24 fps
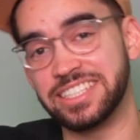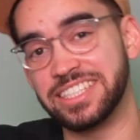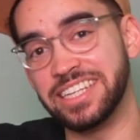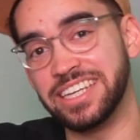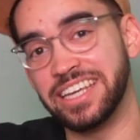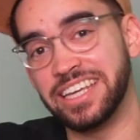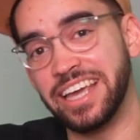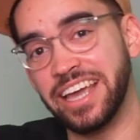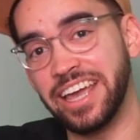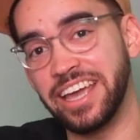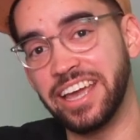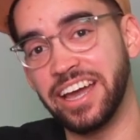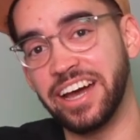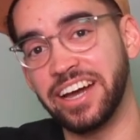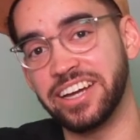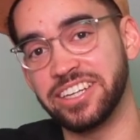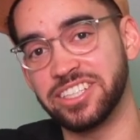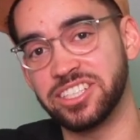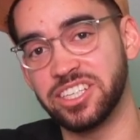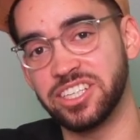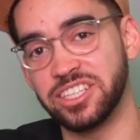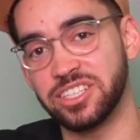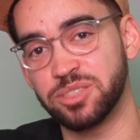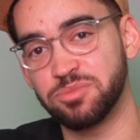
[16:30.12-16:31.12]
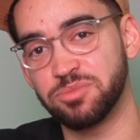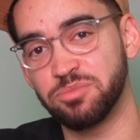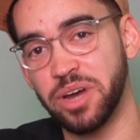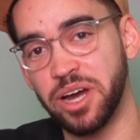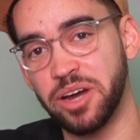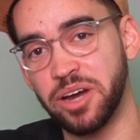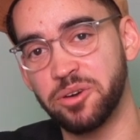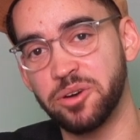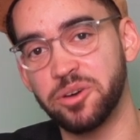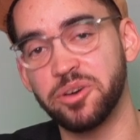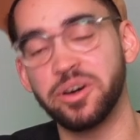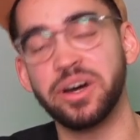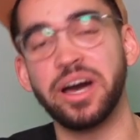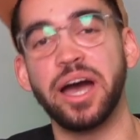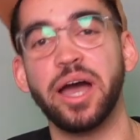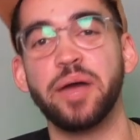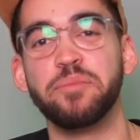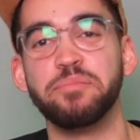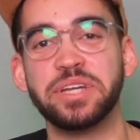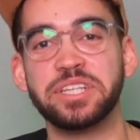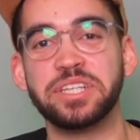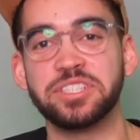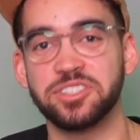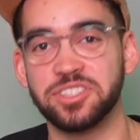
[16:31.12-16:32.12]
the AI JetSparrow. I
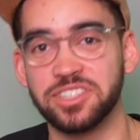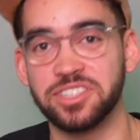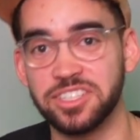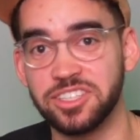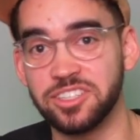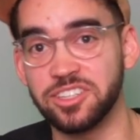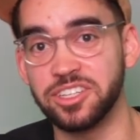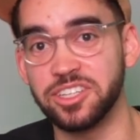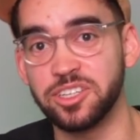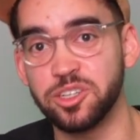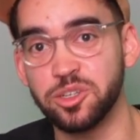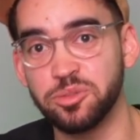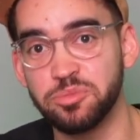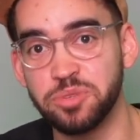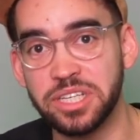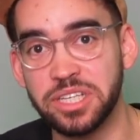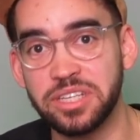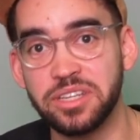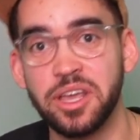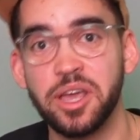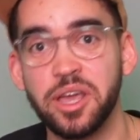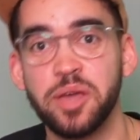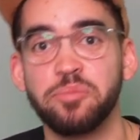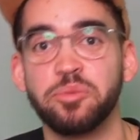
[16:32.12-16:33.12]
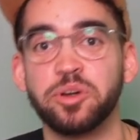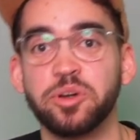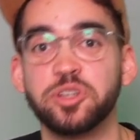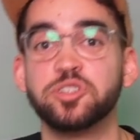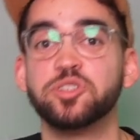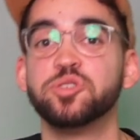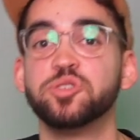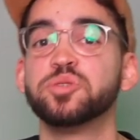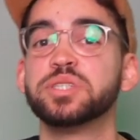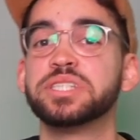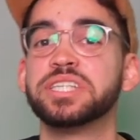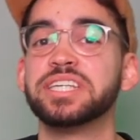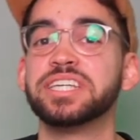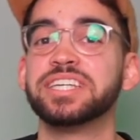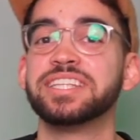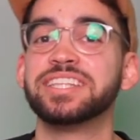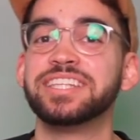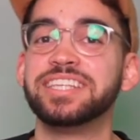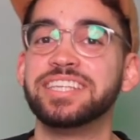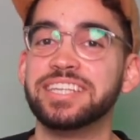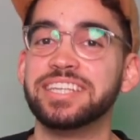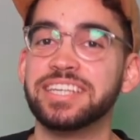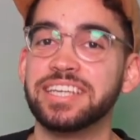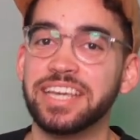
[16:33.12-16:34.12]
mentioned it a little bit, but using
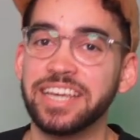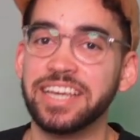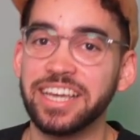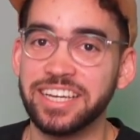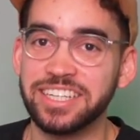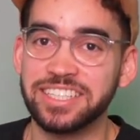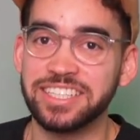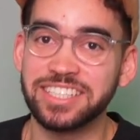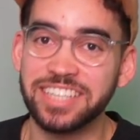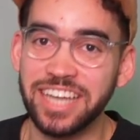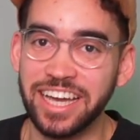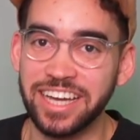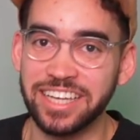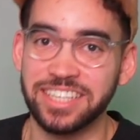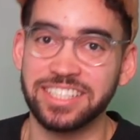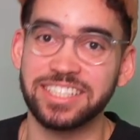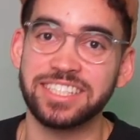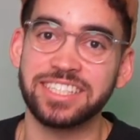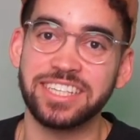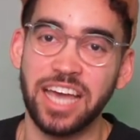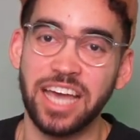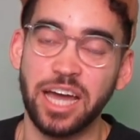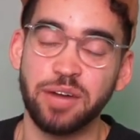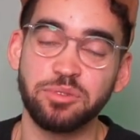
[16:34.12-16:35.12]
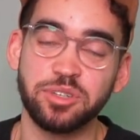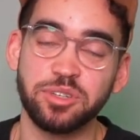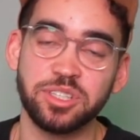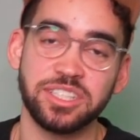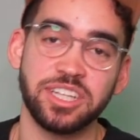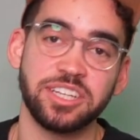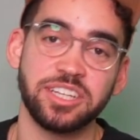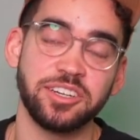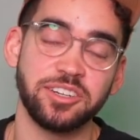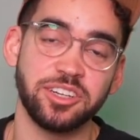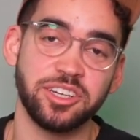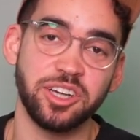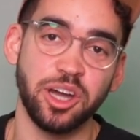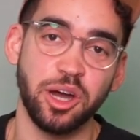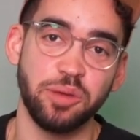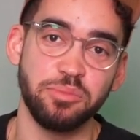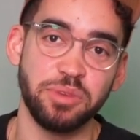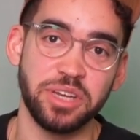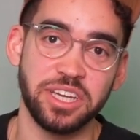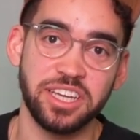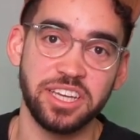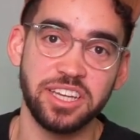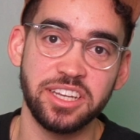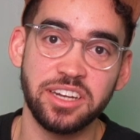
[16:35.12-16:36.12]
the Ajax cameras that are
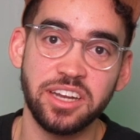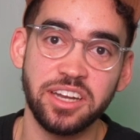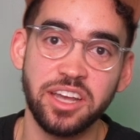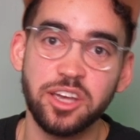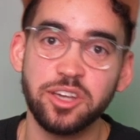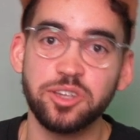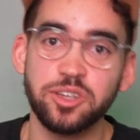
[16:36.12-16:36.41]
coming in,